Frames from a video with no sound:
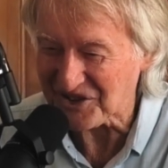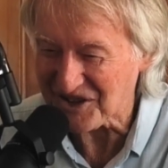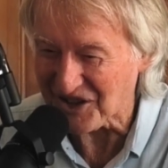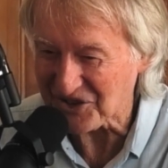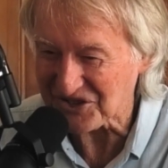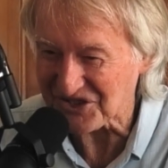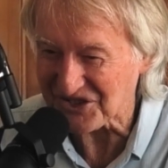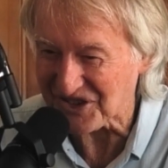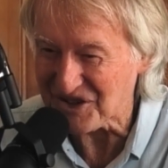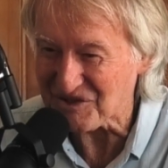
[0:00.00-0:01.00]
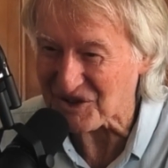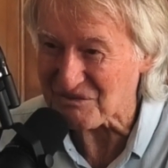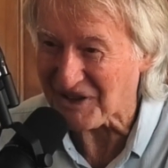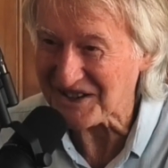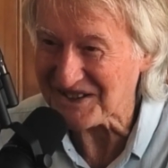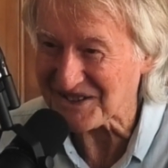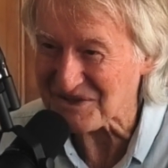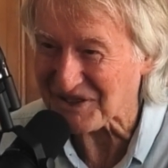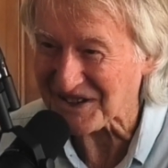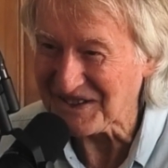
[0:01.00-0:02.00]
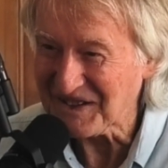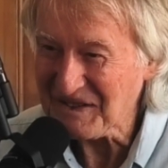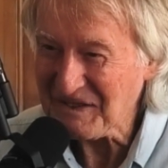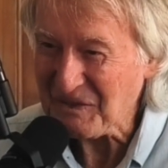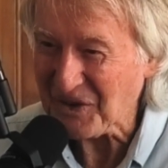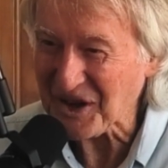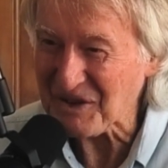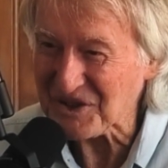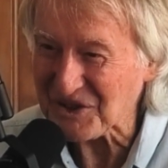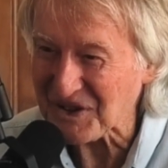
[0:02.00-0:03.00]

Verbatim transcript: He told us the secret of making them and what have you.